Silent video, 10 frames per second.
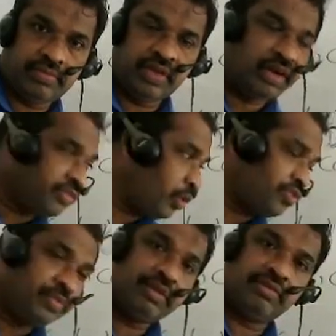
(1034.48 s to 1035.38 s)
The
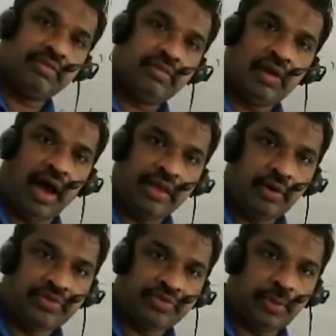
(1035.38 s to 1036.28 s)
resource which are
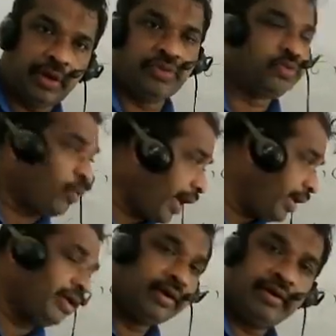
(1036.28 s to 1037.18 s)
used to produce
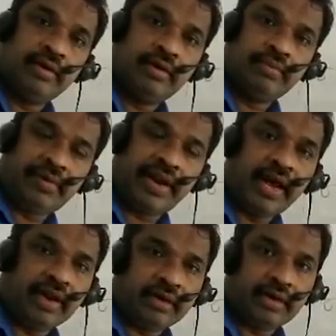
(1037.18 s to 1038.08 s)
one
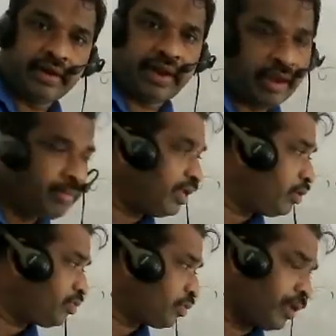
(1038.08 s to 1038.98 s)
product can be
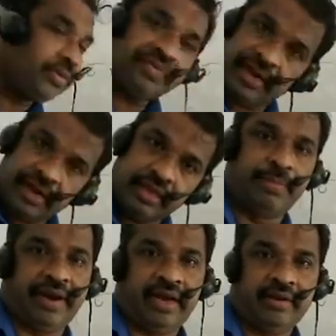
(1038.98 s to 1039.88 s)
used to produce another
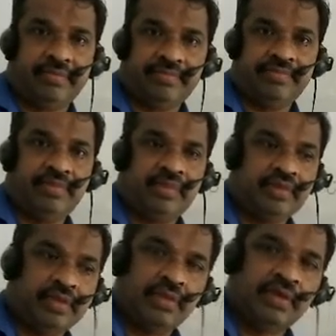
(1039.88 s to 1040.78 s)
product.
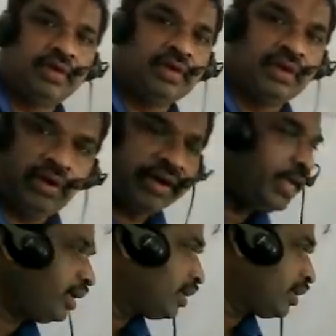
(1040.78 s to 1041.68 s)

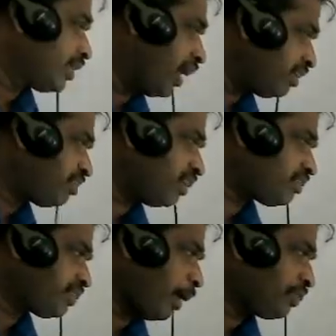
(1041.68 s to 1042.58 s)
Okay, that is the
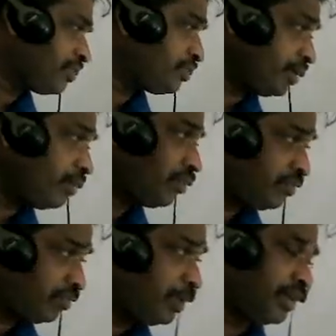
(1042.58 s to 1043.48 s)
substitution
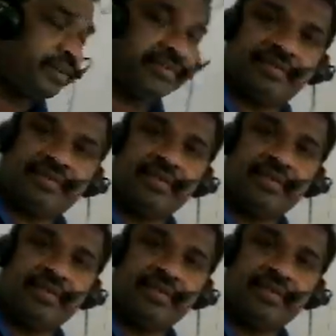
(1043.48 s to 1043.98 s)
possibilities.